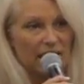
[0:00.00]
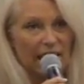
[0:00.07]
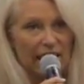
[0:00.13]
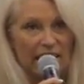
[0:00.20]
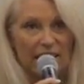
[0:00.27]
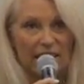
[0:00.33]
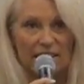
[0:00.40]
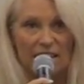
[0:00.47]

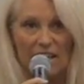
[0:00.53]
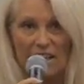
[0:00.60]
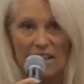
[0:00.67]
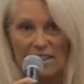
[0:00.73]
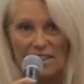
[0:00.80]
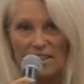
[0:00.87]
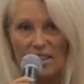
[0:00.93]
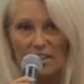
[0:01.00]
And
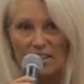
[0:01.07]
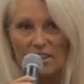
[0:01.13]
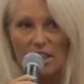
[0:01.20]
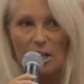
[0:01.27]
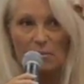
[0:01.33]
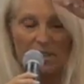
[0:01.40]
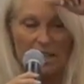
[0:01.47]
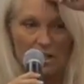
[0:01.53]
I started
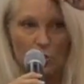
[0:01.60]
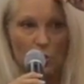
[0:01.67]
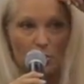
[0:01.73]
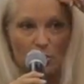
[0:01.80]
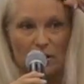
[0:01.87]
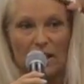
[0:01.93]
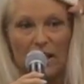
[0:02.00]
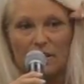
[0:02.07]
climbing that
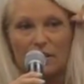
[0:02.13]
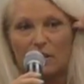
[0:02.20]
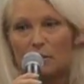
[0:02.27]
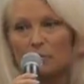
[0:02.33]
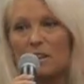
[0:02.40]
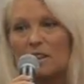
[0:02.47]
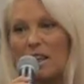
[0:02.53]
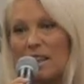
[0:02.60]
corporate ladder
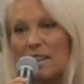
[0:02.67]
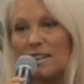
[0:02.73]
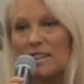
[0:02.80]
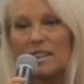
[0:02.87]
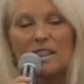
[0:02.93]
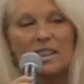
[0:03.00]
and realized,